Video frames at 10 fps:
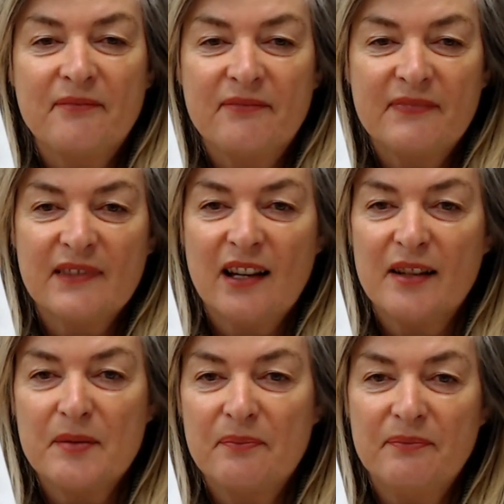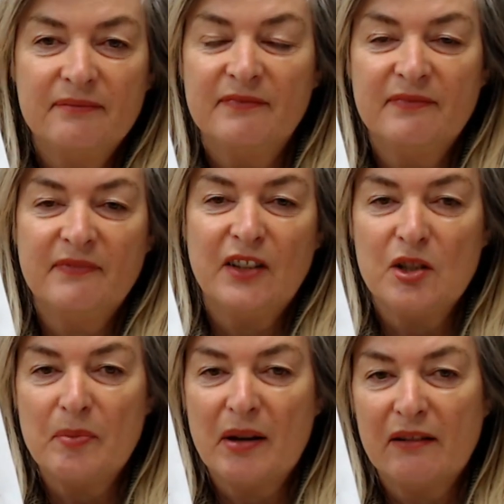Nice floaty
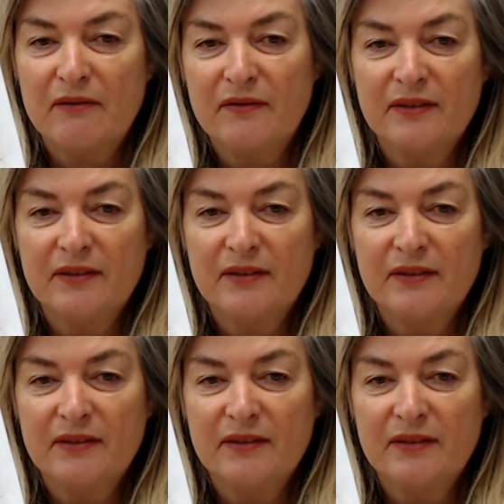pair of